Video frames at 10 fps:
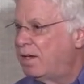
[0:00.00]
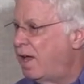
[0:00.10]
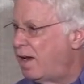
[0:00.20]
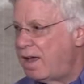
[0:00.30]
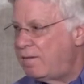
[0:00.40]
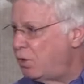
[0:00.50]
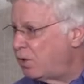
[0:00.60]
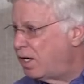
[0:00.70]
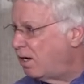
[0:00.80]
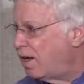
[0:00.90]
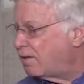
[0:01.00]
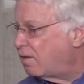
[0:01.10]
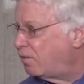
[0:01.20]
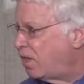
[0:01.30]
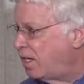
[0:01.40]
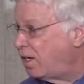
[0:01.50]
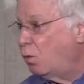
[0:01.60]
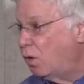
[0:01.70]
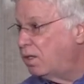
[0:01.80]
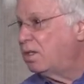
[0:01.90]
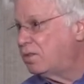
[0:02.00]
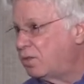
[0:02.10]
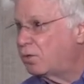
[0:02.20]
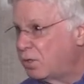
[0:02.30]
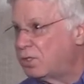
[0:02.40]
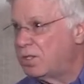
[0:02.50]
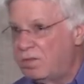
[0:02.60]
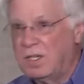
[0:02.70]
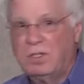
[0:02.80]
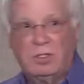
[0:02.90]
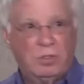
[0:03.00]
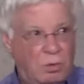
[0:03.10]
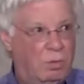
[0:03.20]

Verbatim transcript: not out of your intellect of thinking, what is the Christian thing to do?